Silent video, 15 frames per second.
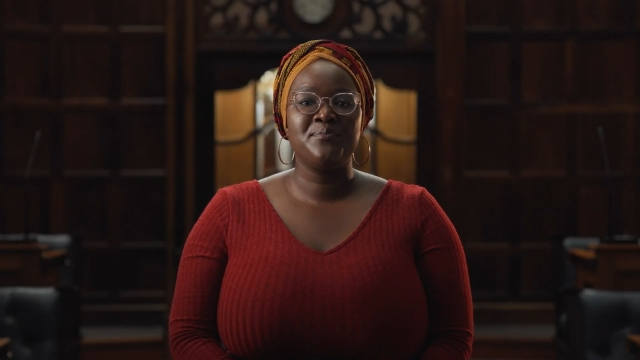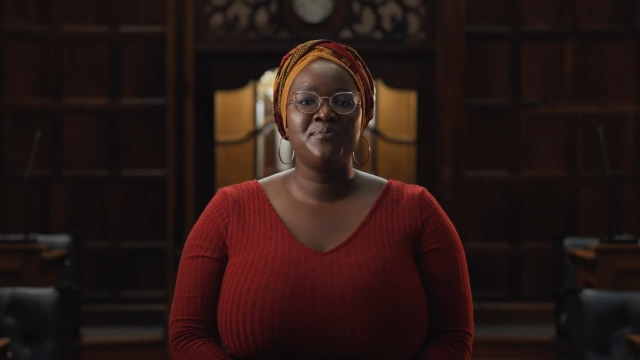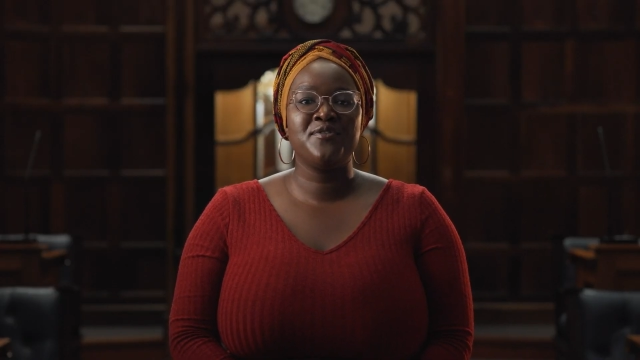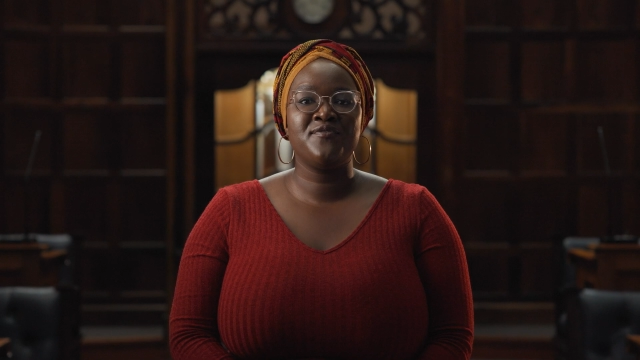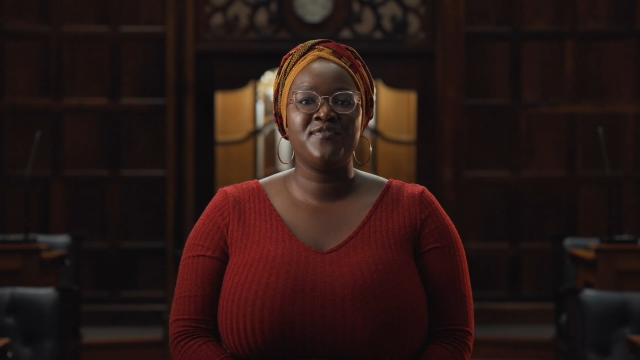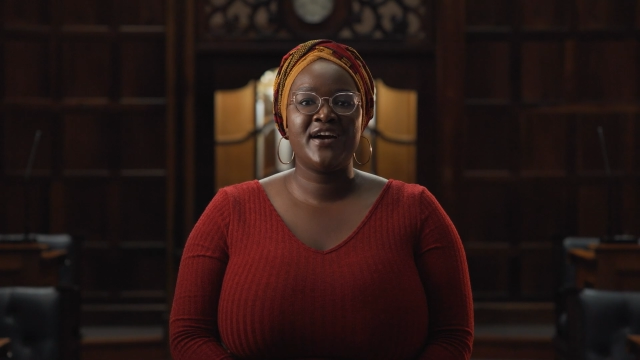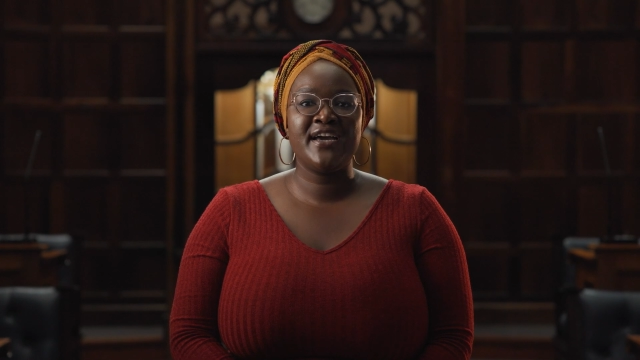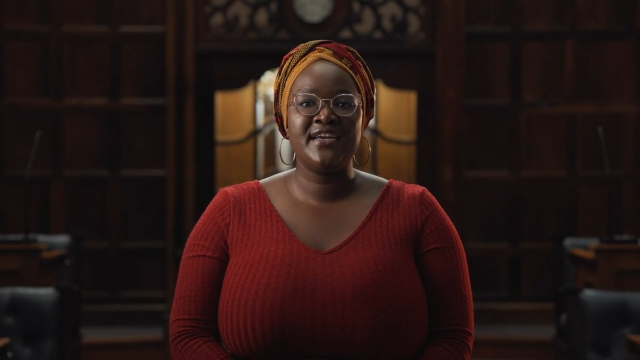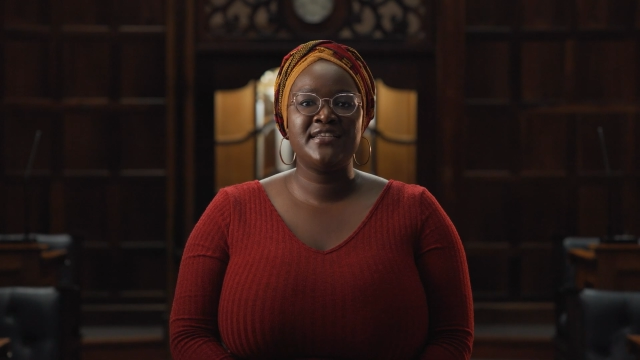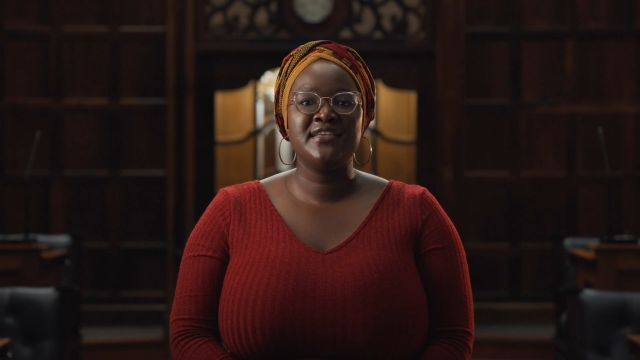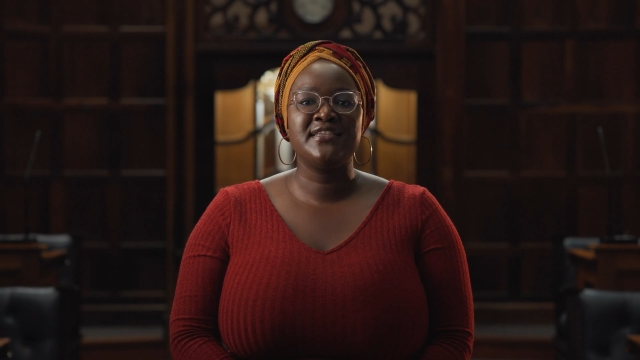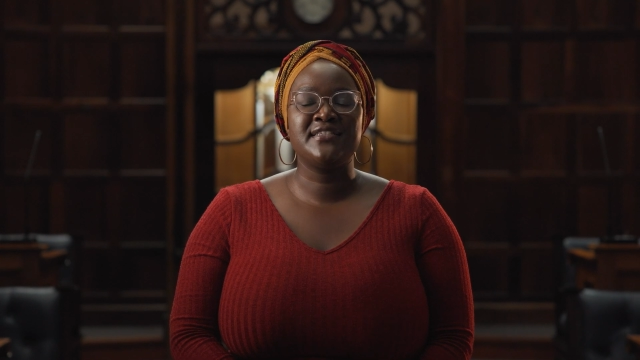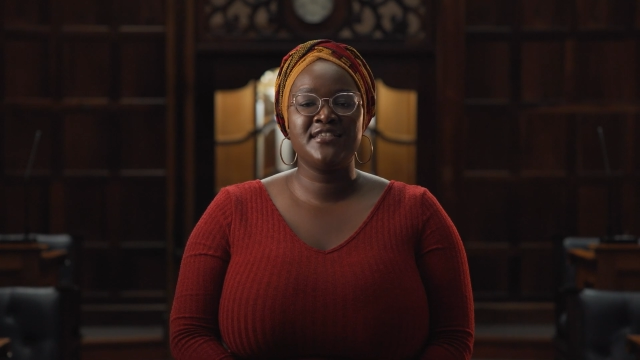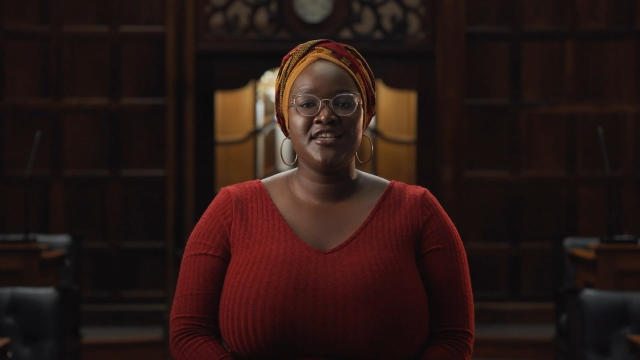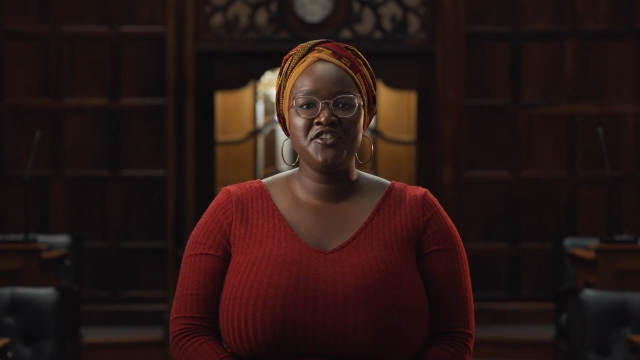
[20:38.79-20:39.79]
provide
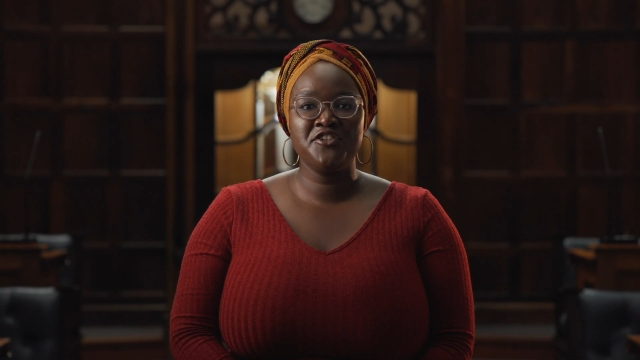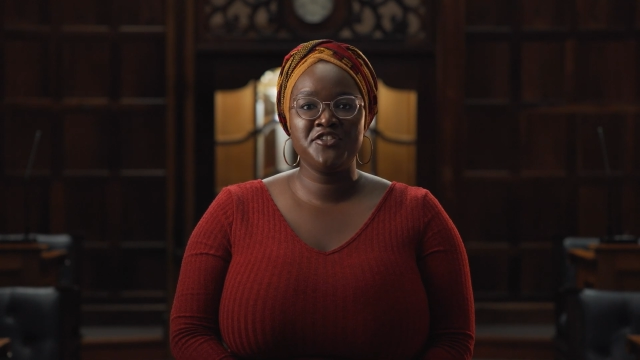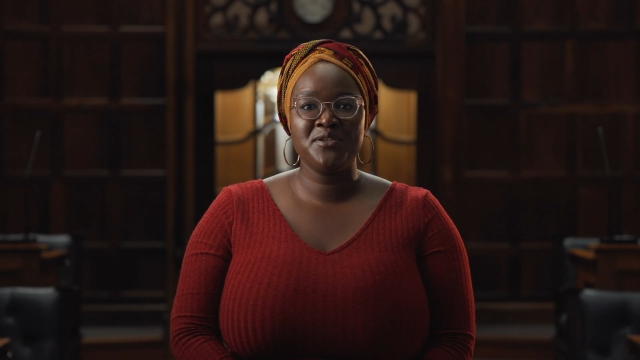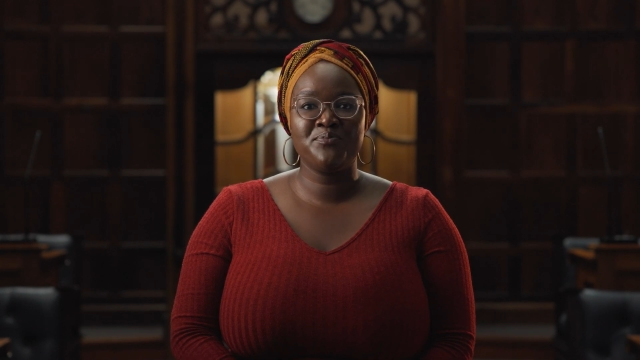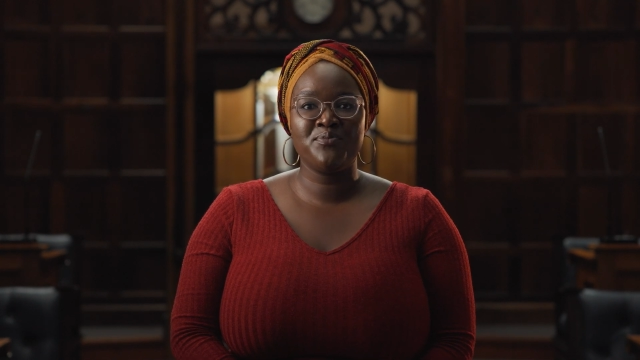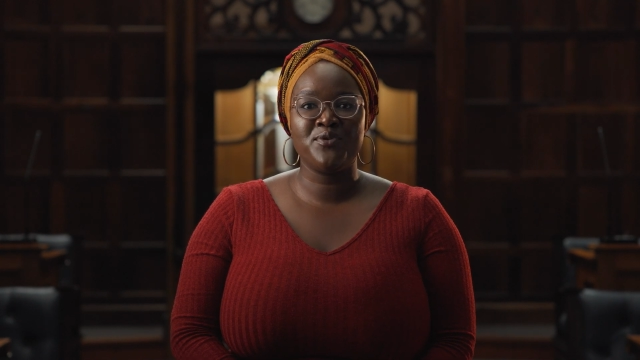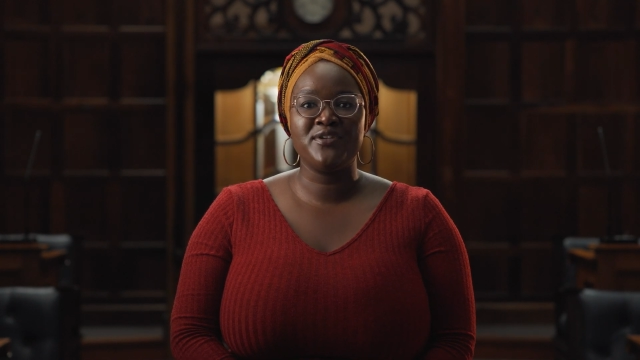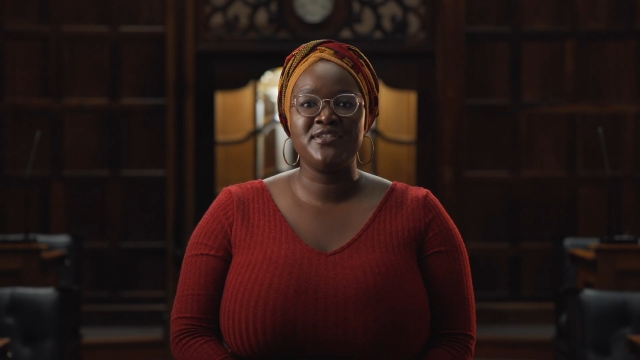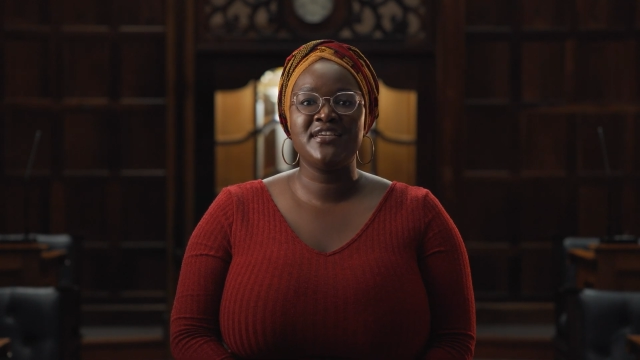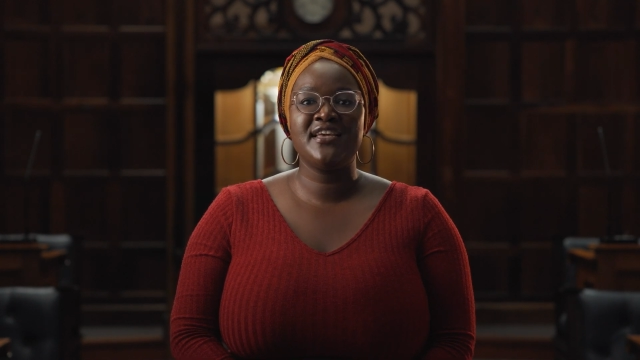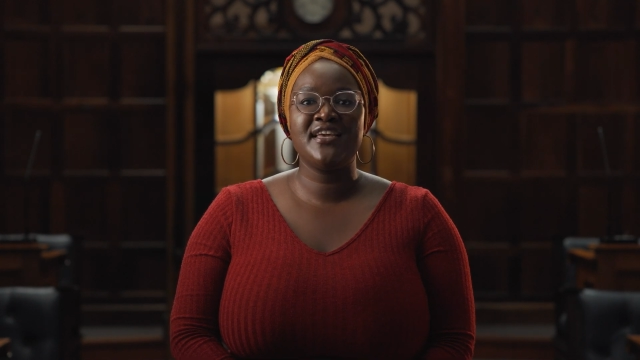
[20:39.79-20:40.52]
essential support